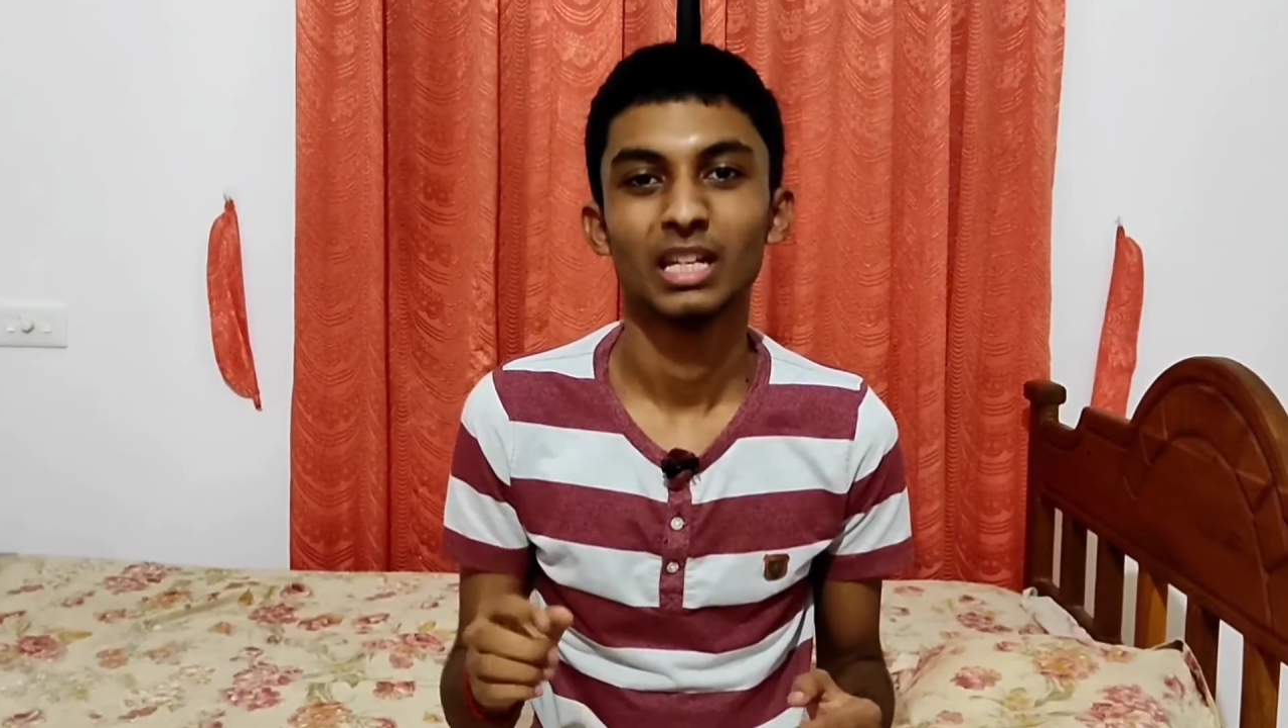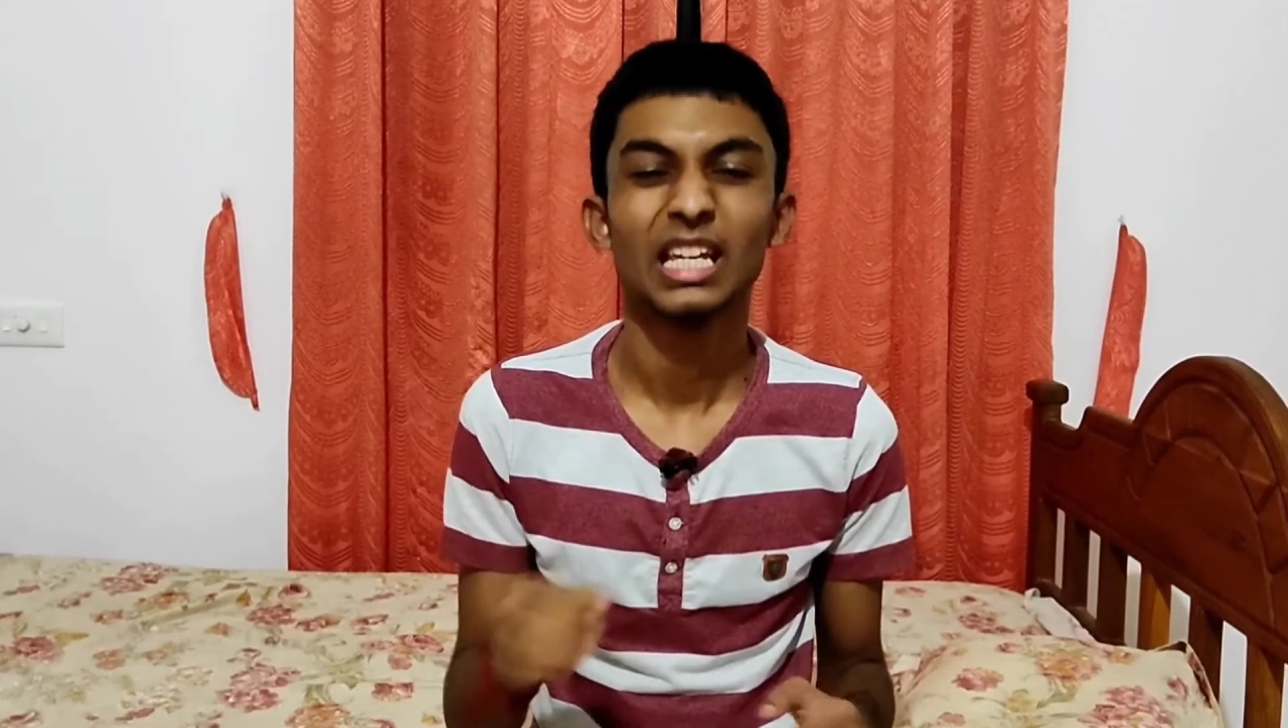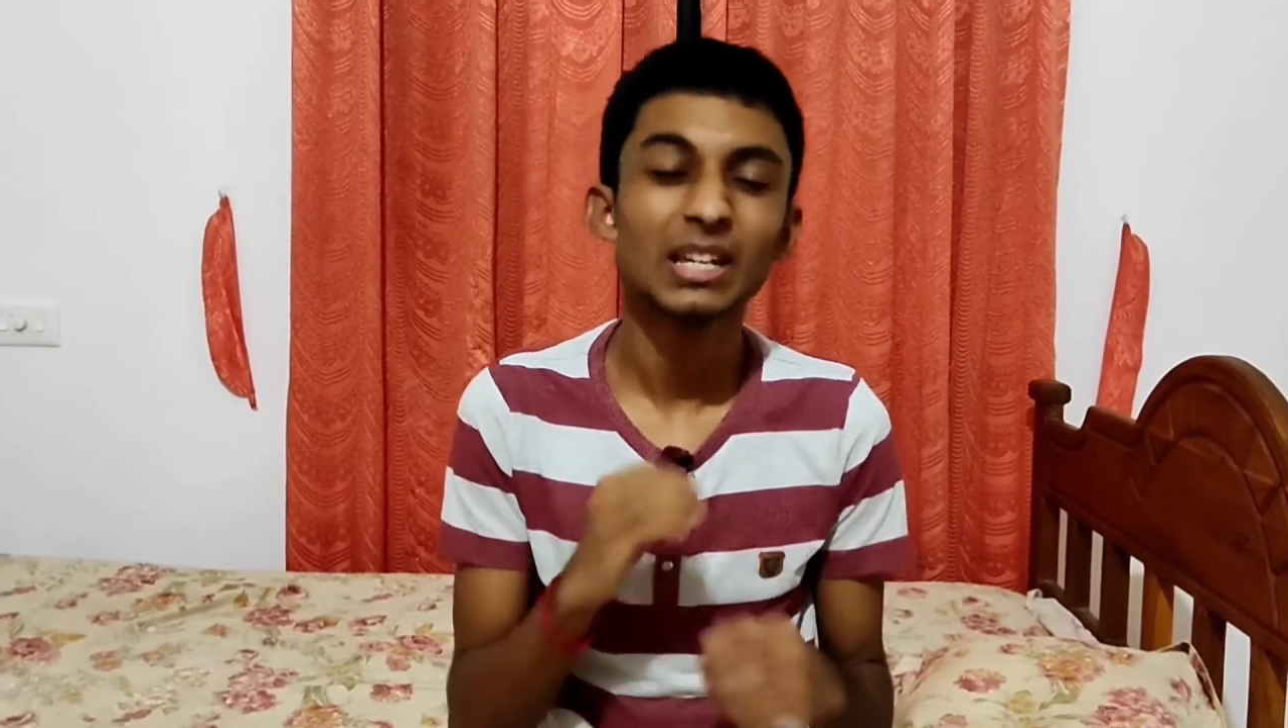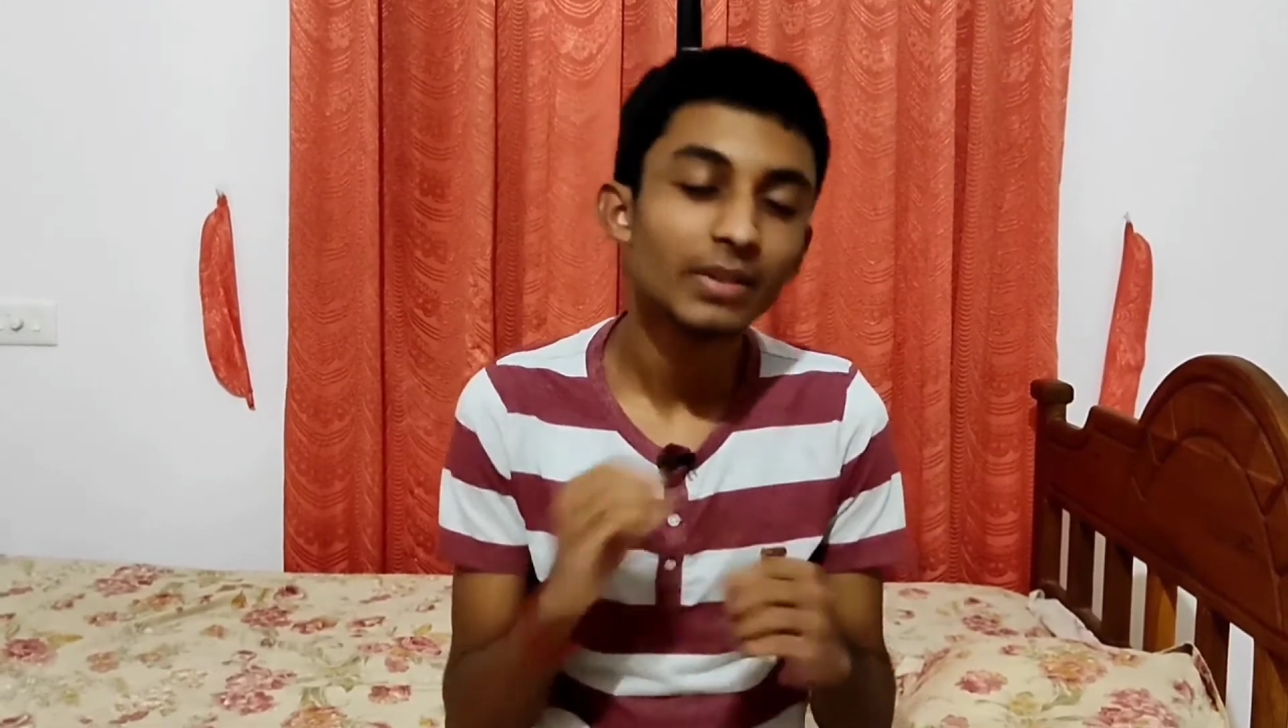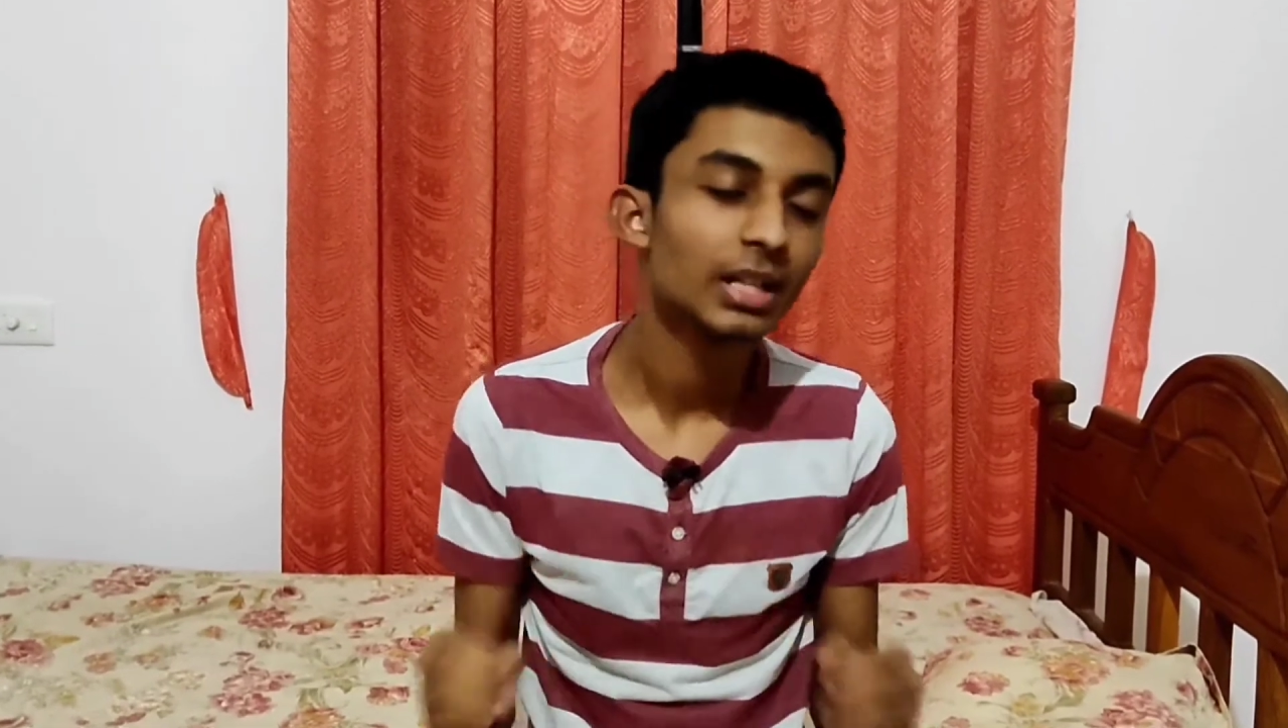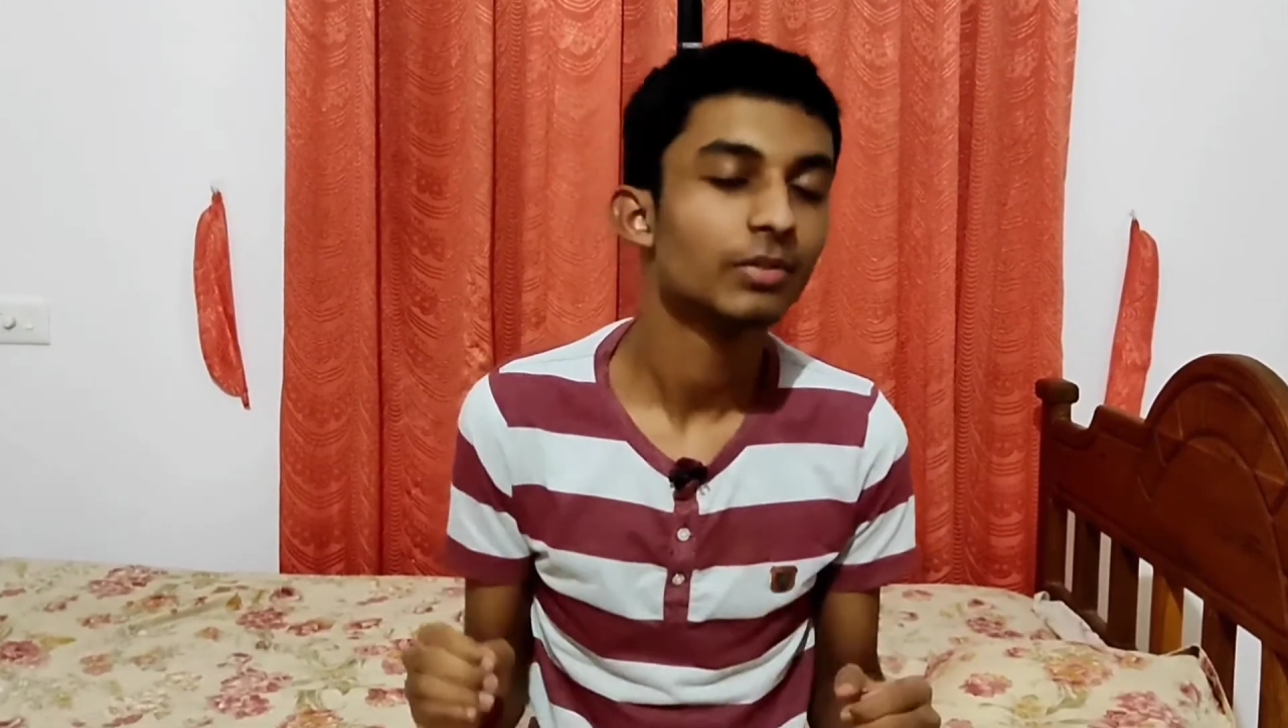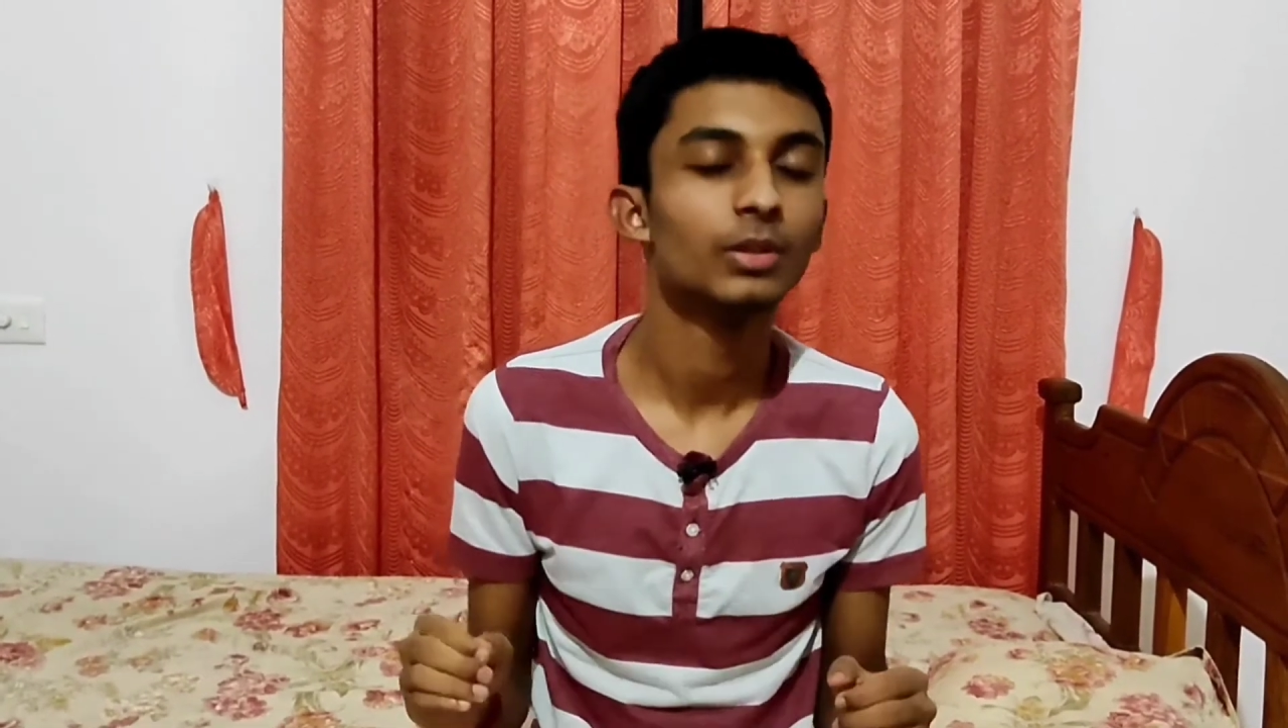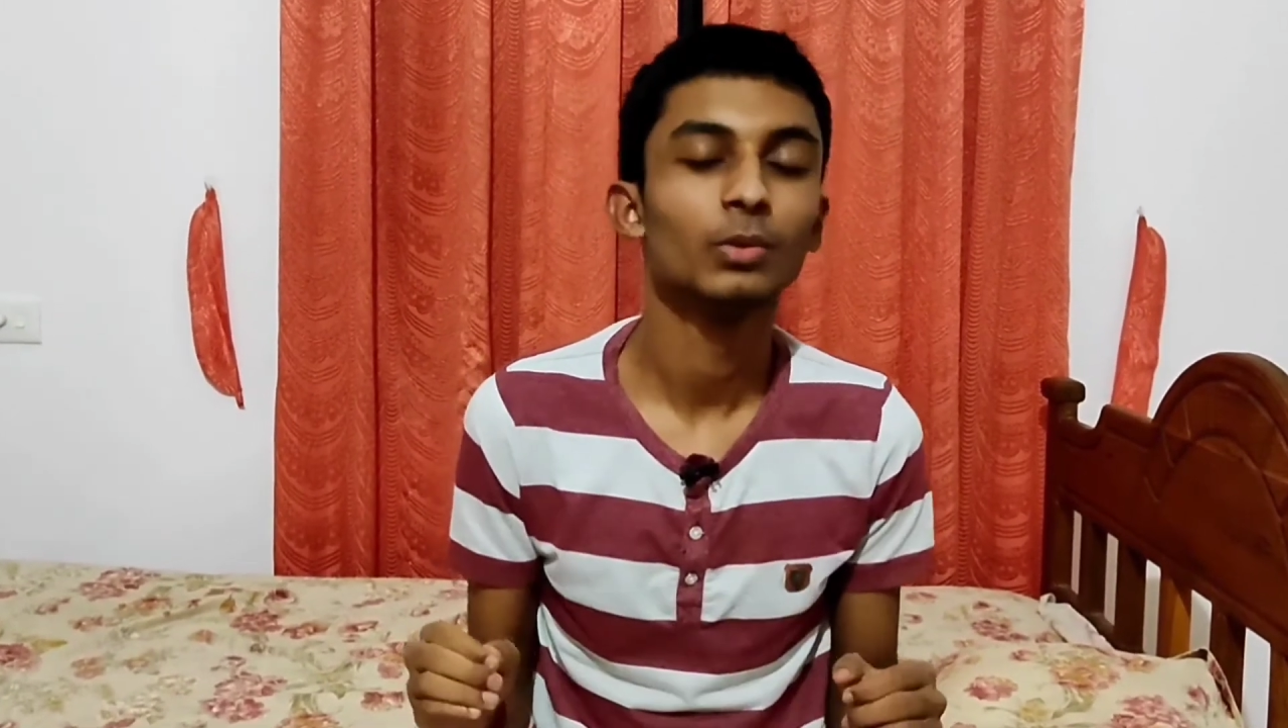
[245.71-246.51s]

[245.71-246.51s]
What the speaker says: even if the